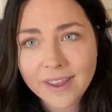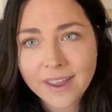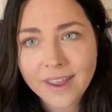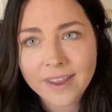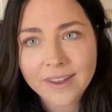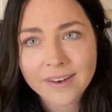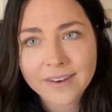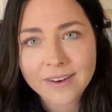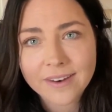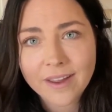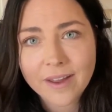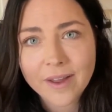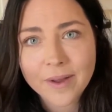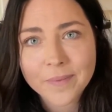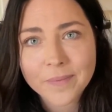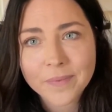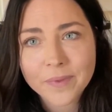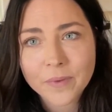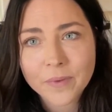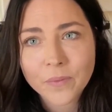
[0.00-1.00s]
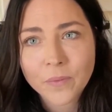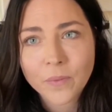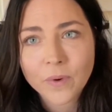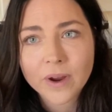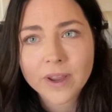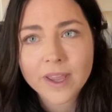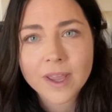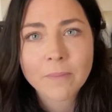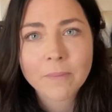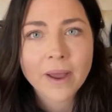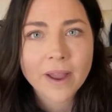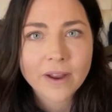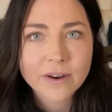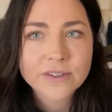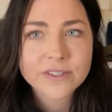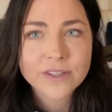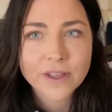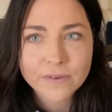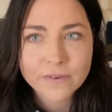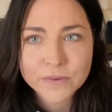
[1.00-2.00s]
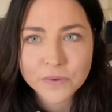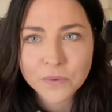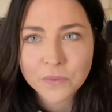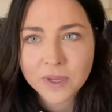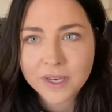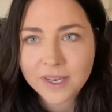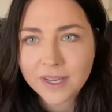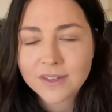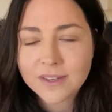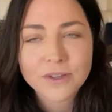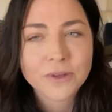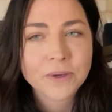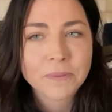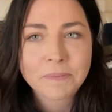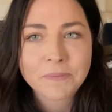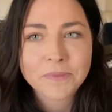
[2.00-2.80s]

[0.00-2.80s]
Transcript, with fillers: and working by ourselves when we need to.